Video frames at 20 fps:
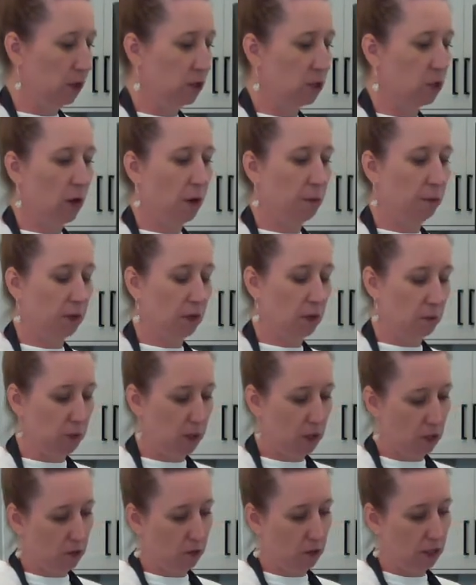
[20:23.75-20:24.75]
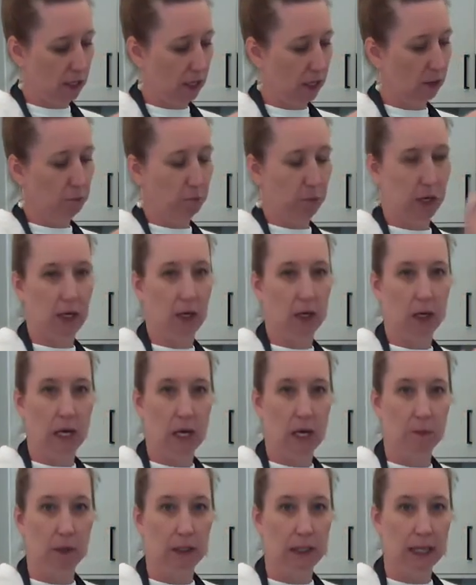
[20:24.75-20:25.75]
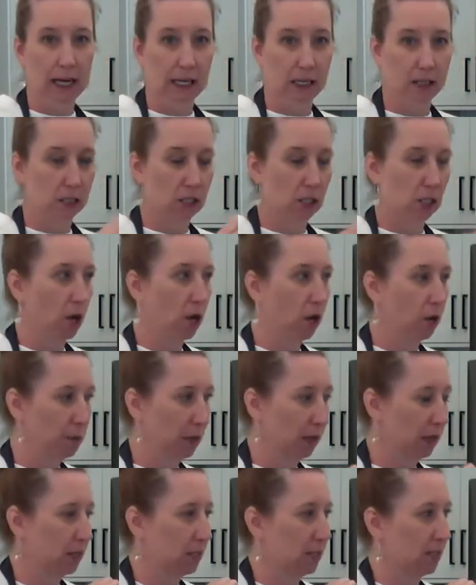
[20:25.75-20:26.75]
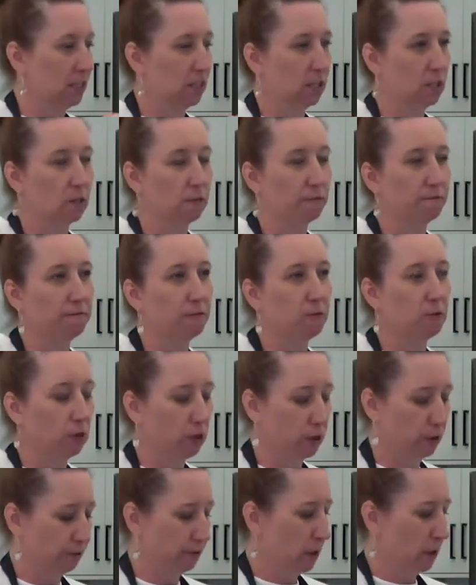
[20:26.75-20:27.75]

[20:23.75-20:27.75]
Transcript: So I'm going to be using pink Himalayan salt because this is full of a